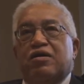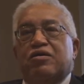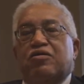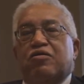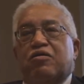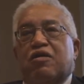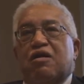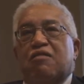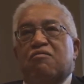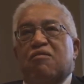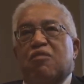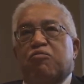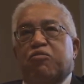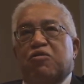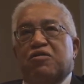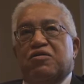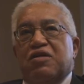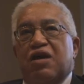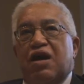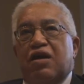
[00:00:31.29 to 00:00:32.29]
to come up
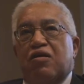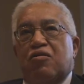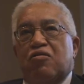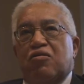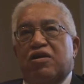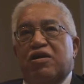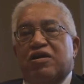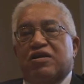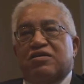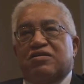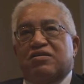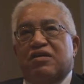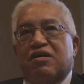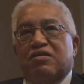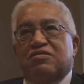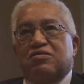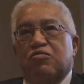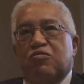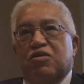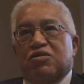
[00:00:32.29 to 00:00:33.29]
with not only
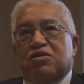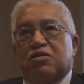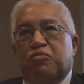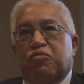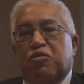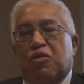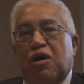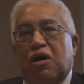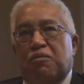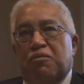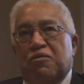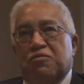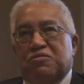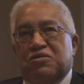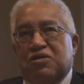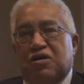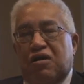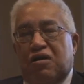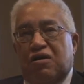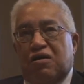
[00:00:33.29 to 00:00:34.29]
discussing what the
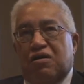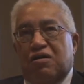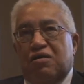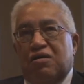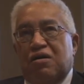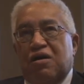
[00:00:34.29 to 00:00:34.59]
problems are,